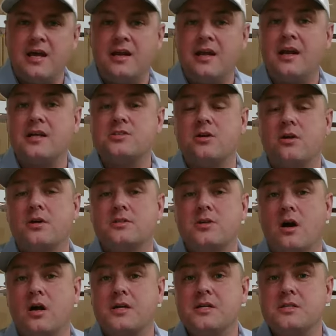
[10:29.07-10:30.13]
and I started
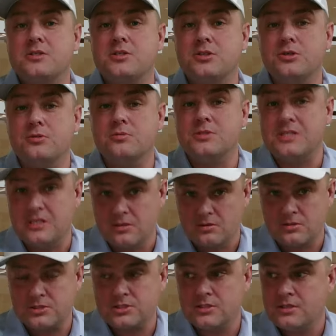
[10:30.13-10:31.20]
talking to
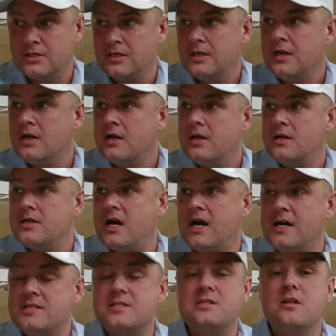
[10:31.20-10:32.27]
dealers,
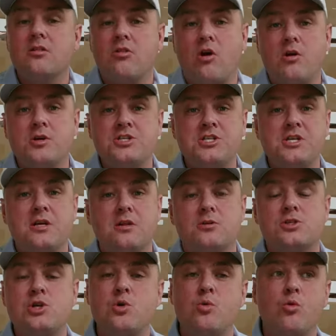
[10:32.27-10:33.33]
large
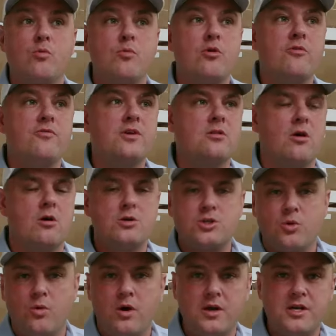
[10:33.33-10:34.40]
dealers who were moving large
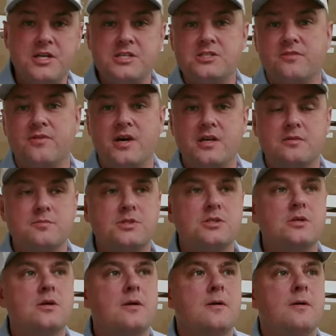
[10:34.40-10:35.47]
quantities of items.
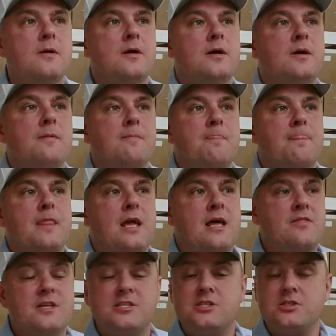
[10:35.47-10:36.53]

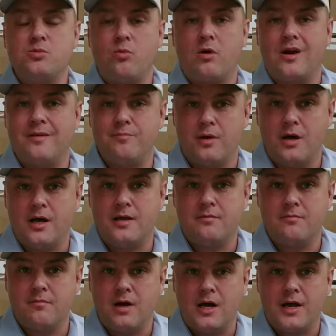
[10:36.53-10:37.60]
And this is where I bought
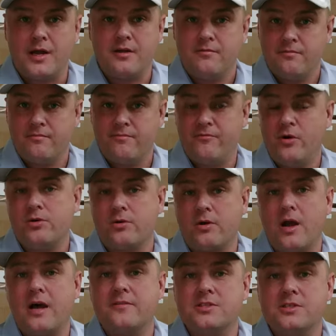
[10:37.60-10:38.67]
my
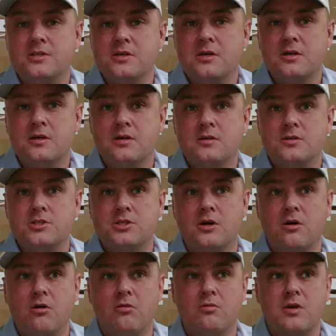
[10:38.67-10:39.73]
photographs.
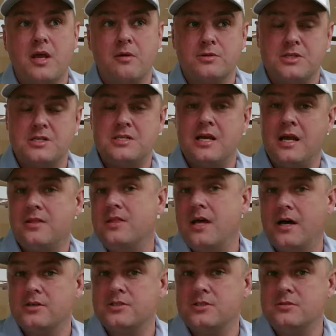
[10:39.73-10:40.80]
So it was a
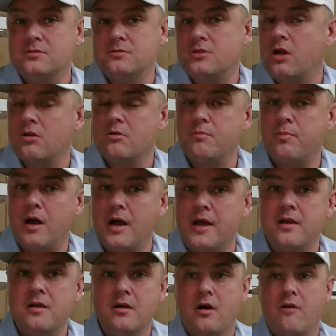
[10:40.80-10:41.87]
$10,000
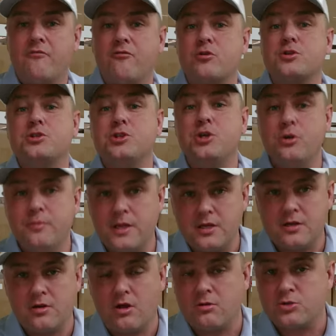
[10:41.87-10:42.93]
buy for $2
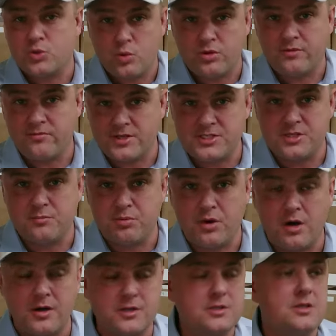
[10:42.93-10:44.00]
million worth of listed
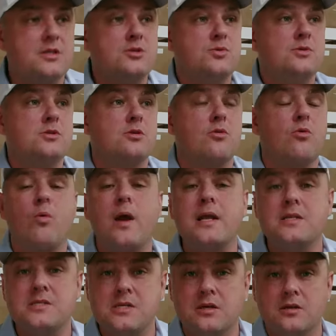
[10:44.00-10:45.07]
product. This was a
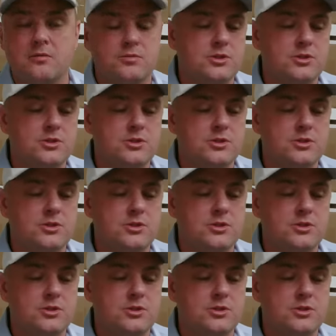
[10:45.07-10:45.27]
great deal. It was